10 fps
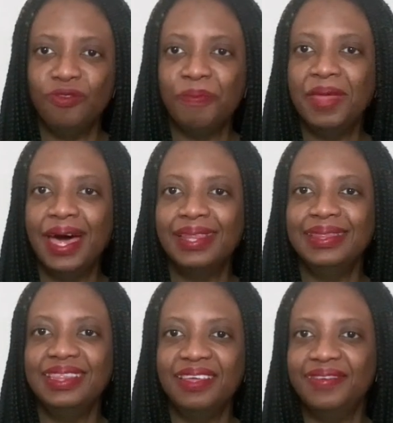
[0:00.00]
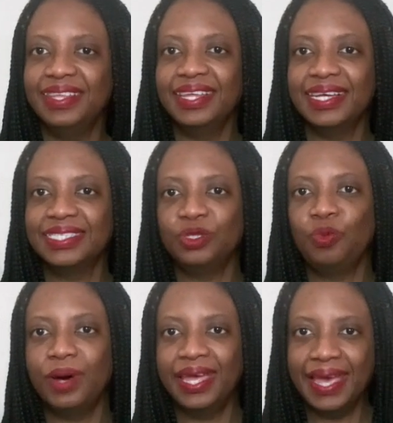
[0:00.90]
I'm not living next to
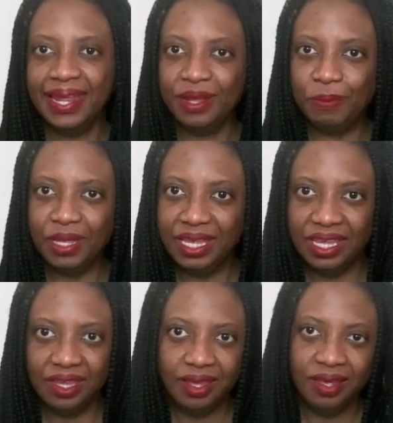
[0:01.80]
my enemy